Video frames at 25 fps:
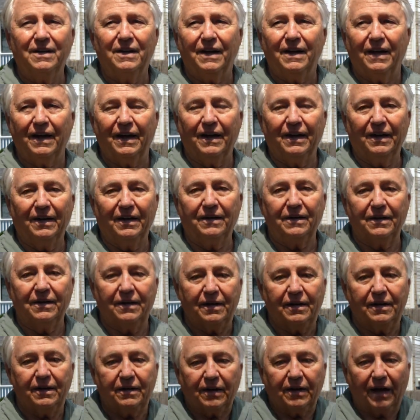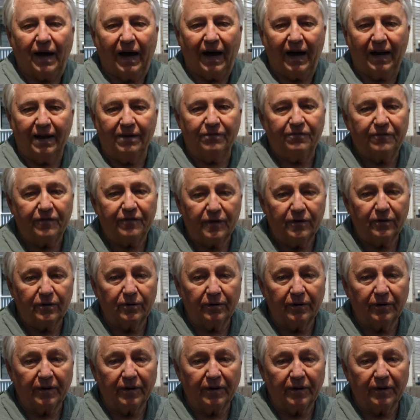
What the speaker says: And I feel